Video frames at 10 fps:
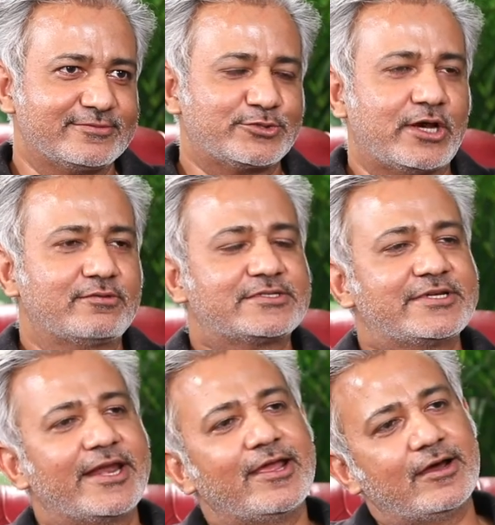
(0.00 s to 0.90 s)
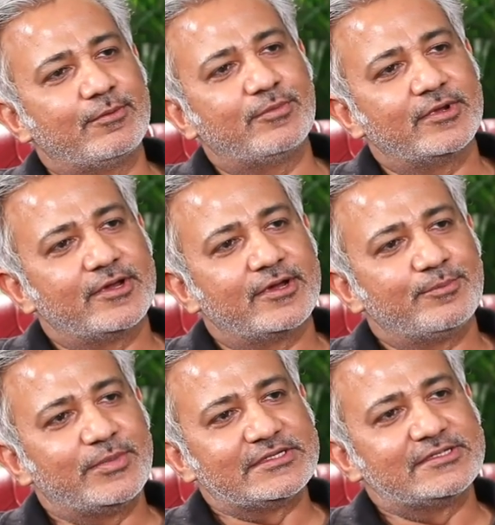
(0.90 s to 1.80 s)
So I was setting up
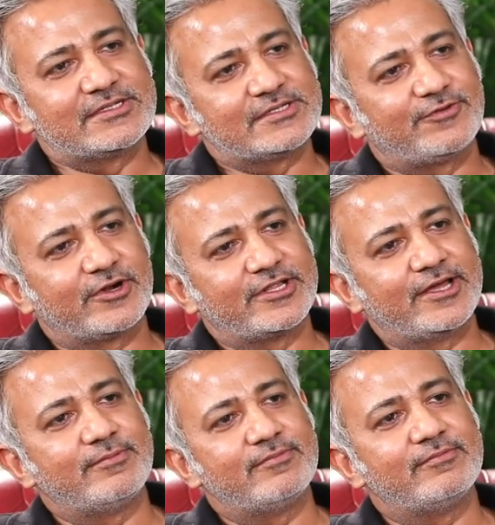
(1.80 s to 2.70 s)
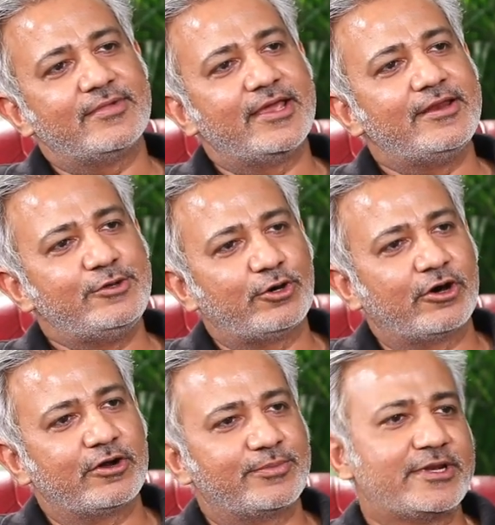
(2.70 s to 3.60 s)
businesses for them in
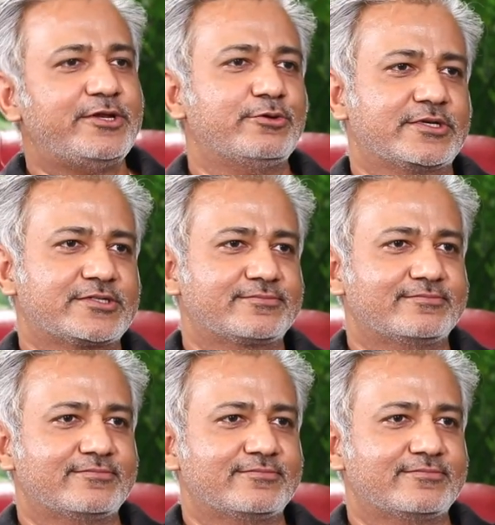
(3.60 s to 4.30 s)
Europe and US.